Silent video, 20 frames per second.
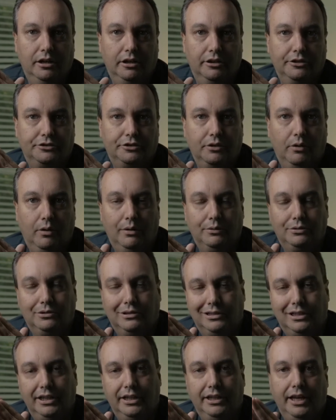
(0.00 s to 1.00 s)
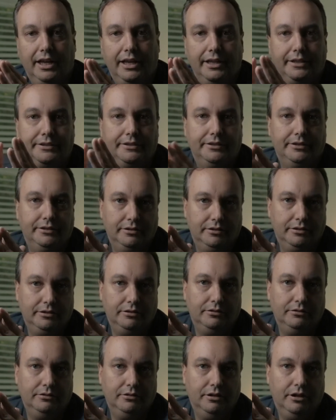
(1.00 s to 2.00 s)
so I was looking at
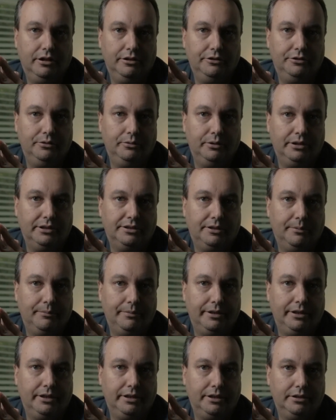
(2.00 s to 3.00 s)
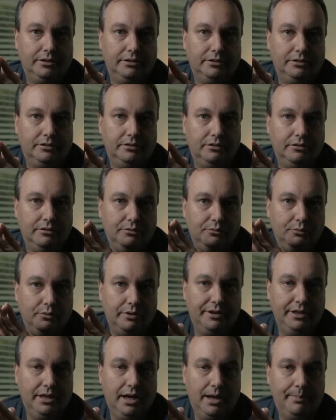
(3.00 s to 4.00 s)
doing something
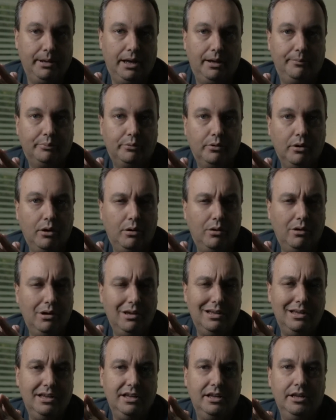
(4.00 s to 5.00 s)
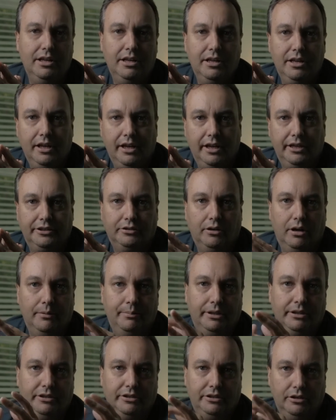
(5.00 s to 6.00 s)
with the iPad Pro, so I've
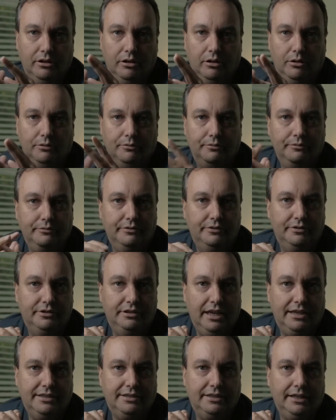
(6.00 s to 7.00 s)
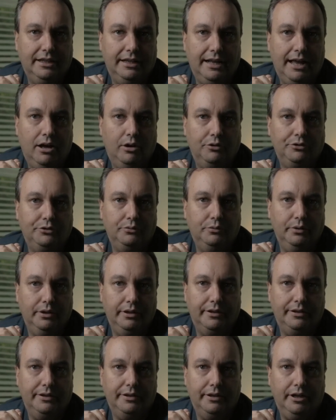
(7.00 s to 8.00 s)
been testing it out
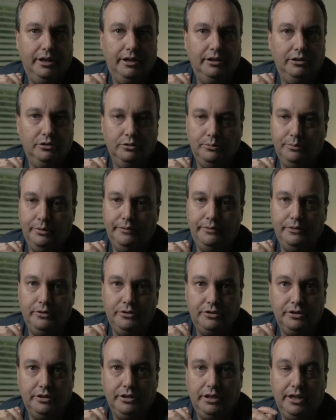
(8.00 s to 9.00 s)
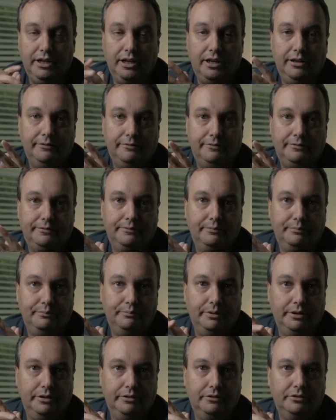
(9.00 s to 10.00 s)
with LumaFusion, and I've
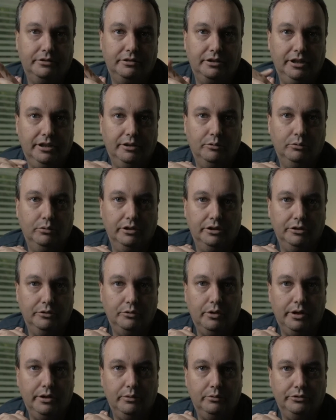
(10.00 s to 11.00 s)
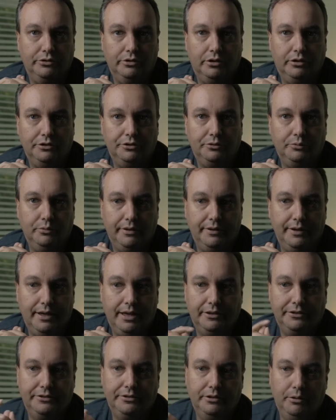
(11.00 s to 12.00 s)
been getting really great results with
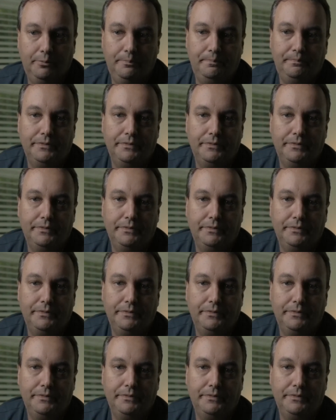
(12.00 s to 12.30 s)
that. So